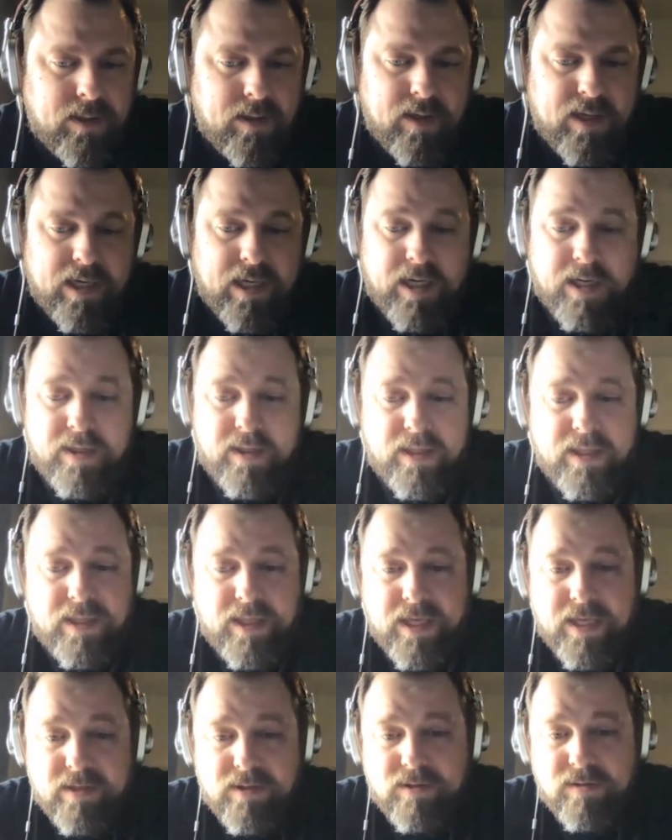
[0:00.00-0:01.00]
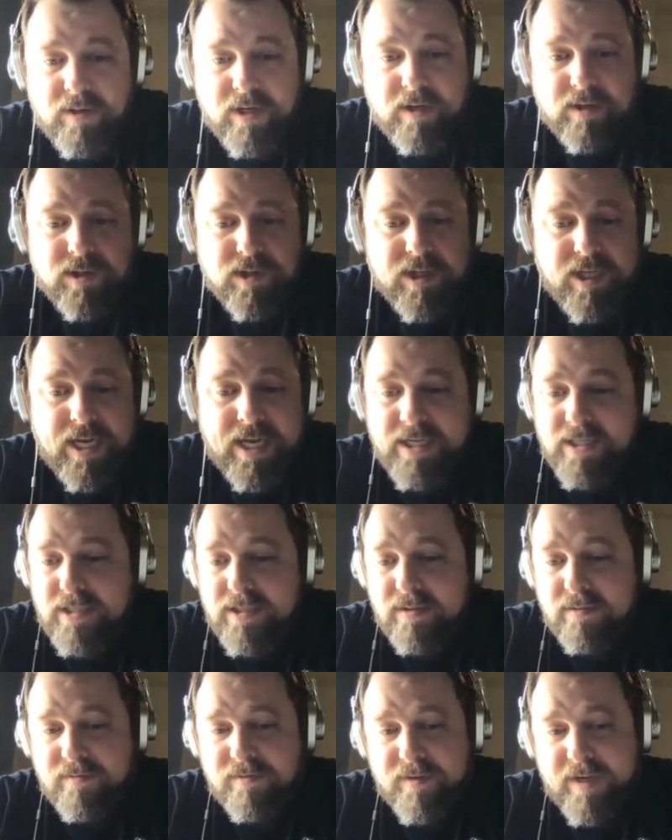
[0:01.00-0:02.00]
And I think the answer there is yes.
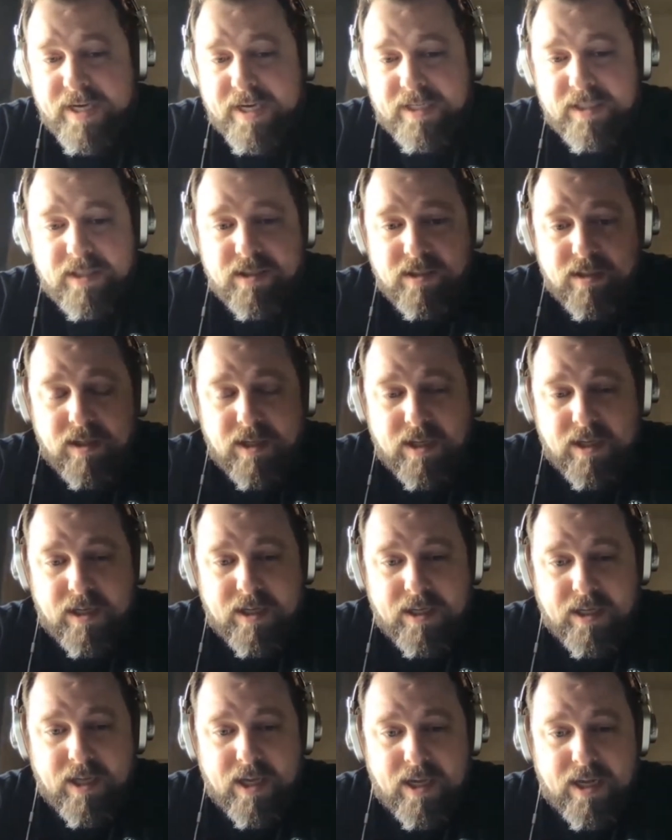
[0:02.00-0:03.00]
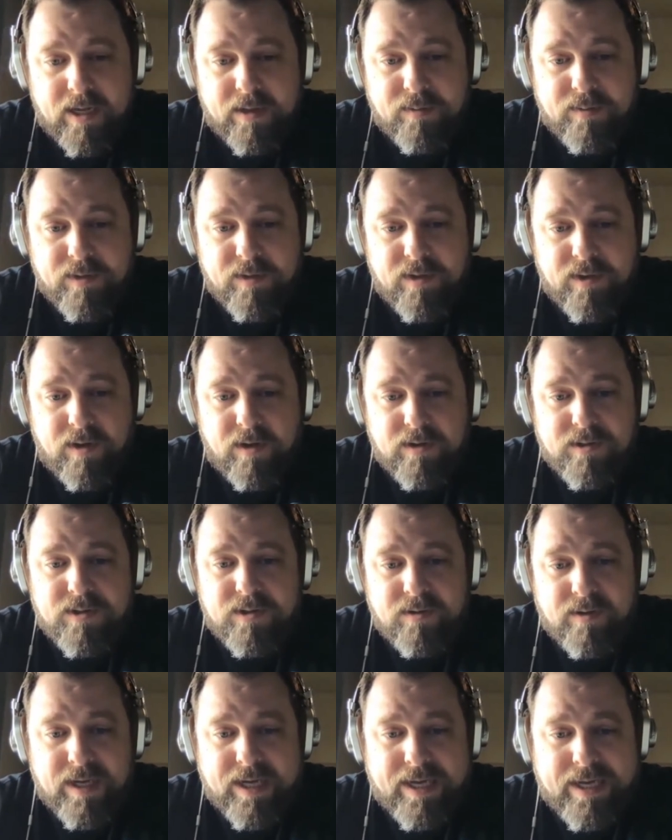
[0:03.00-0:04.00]
In fact, uh, I would
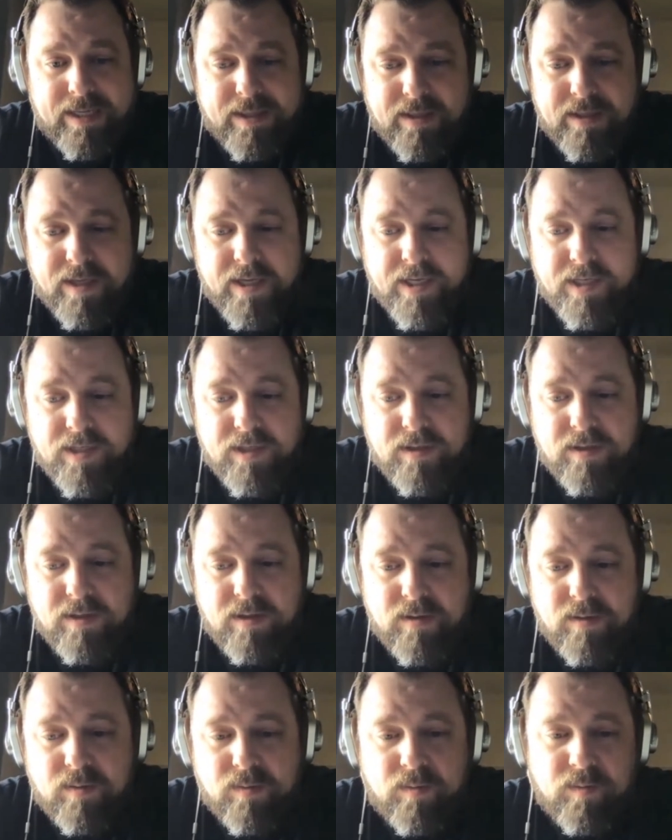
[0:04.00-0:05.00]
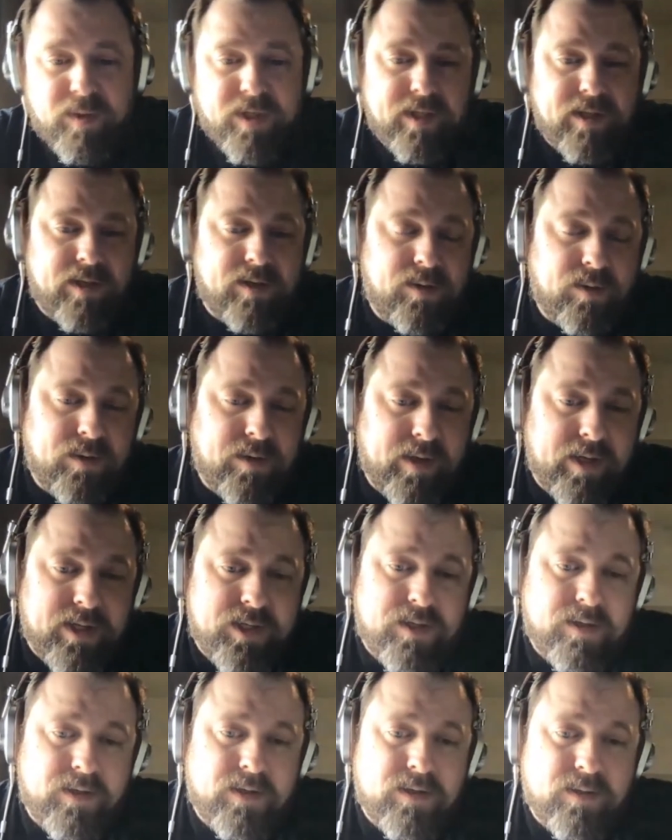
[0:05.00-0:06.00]
also add that one of the cool
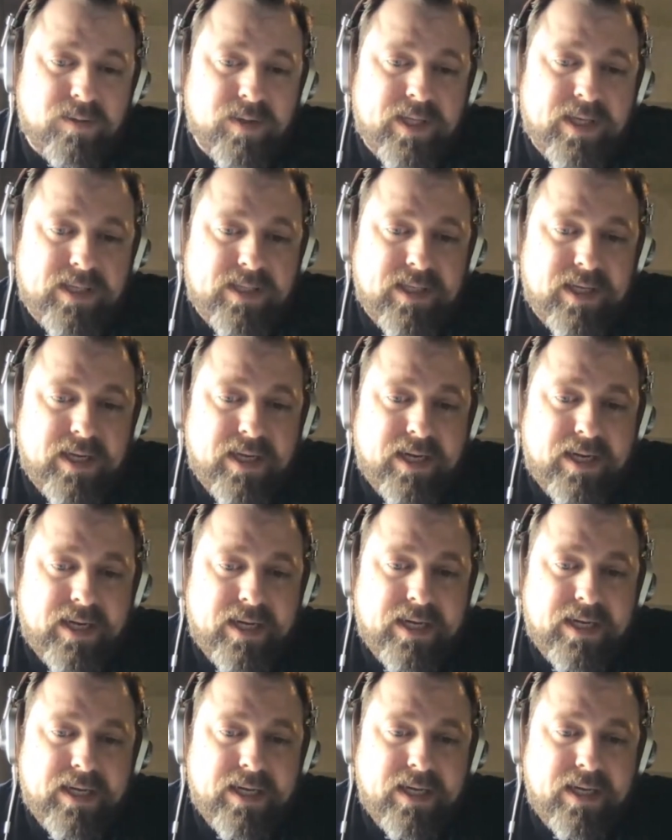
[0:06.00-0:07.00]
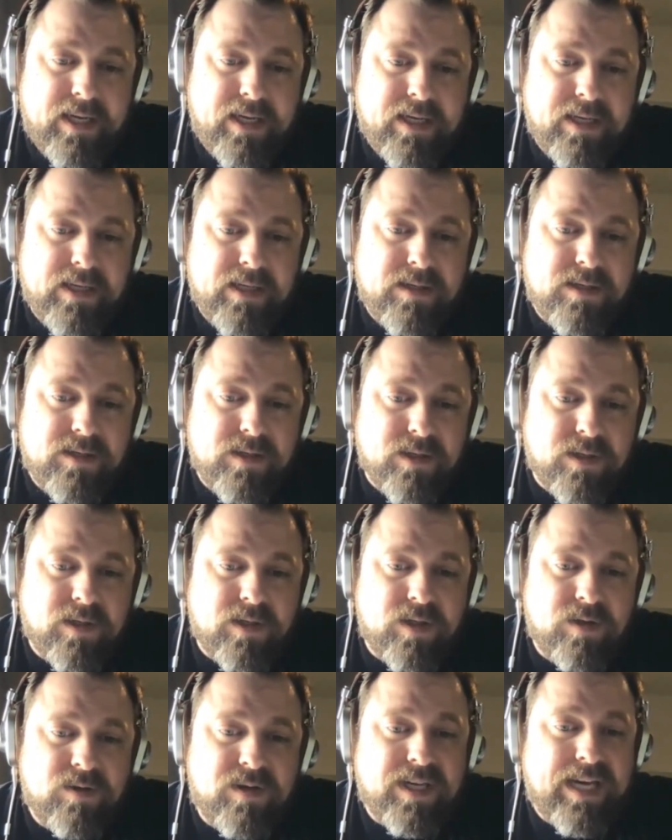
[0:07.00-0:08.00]
things you can do with S A I is
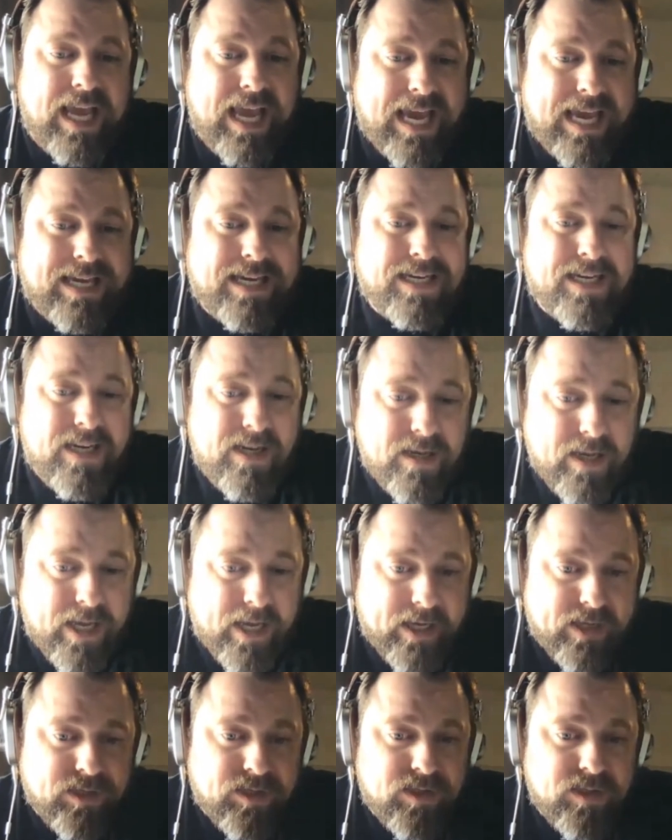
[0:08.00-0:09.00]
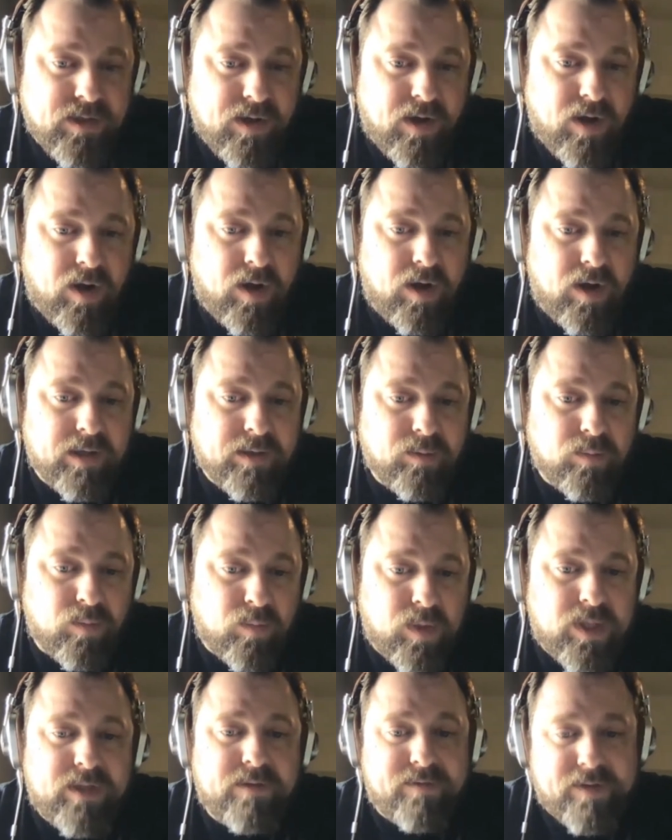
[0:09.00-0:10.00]
you can add an index on
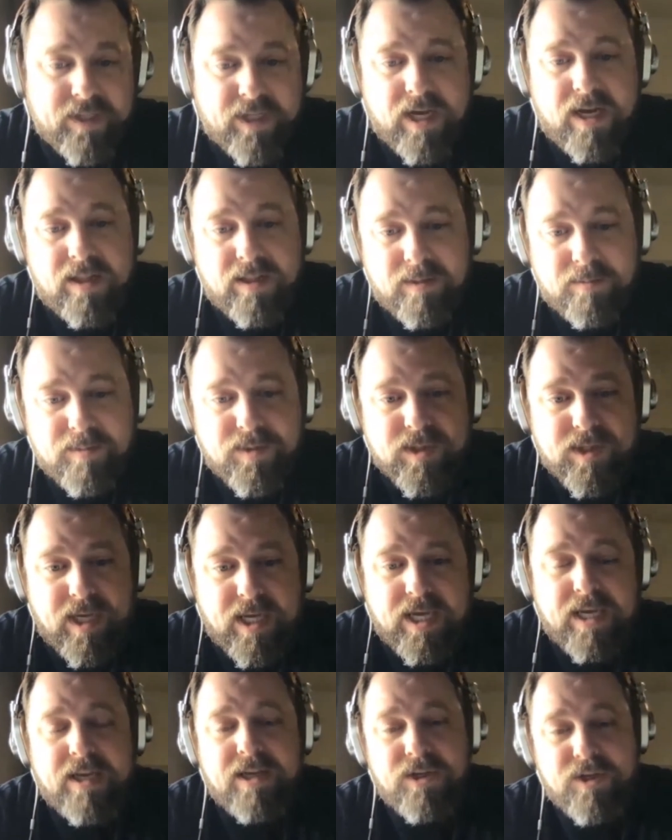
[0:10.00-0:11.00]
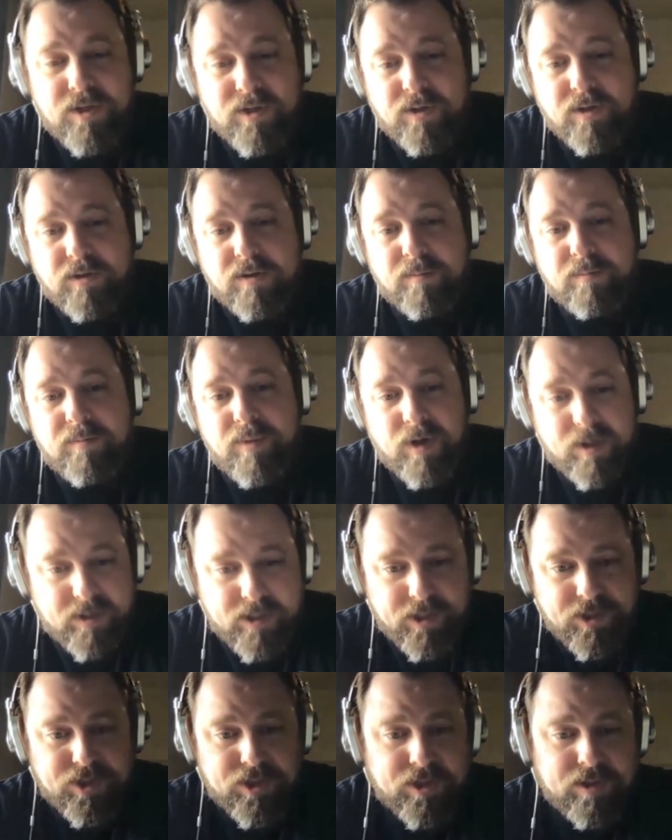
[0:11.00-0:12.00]
one of the columns in your
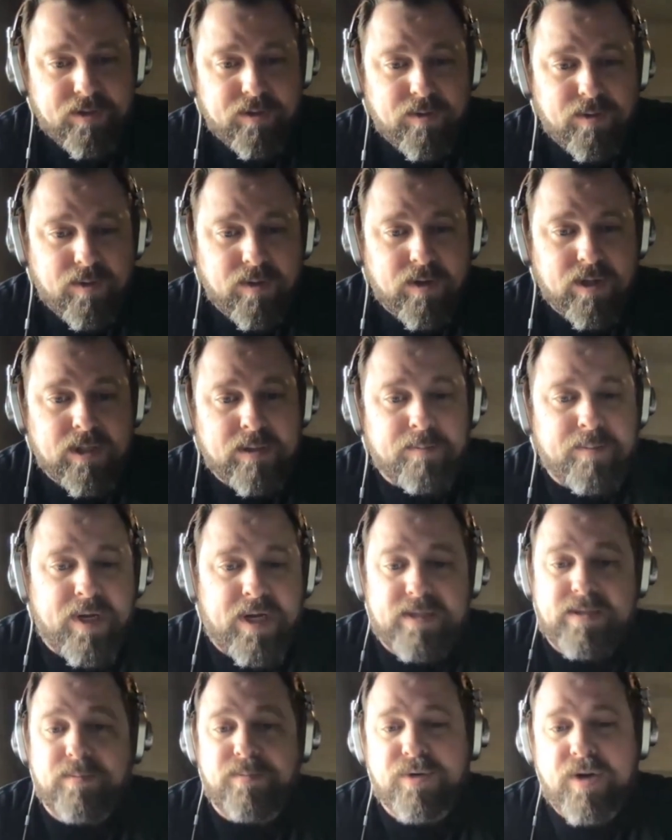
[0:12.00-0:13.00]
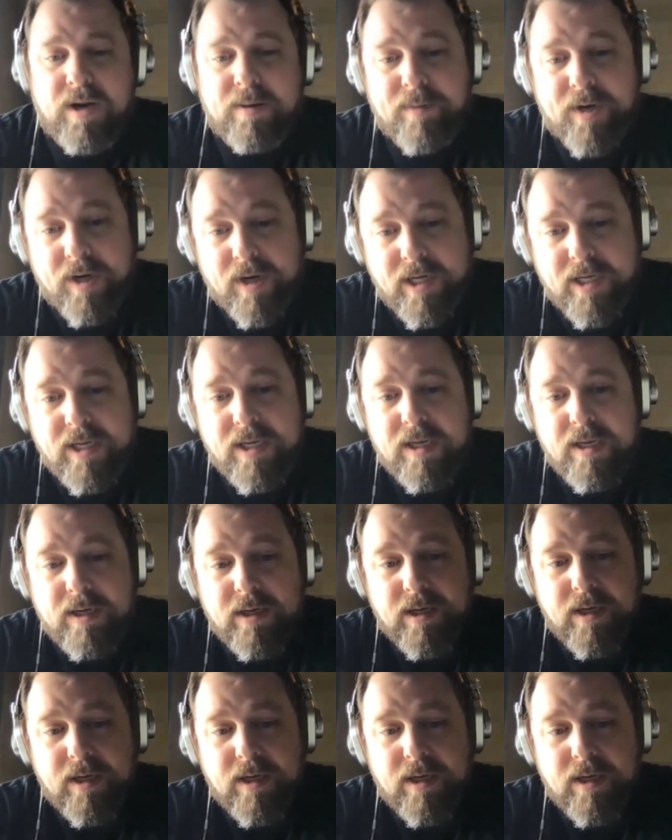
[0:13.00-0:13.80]
partition or composite primary key,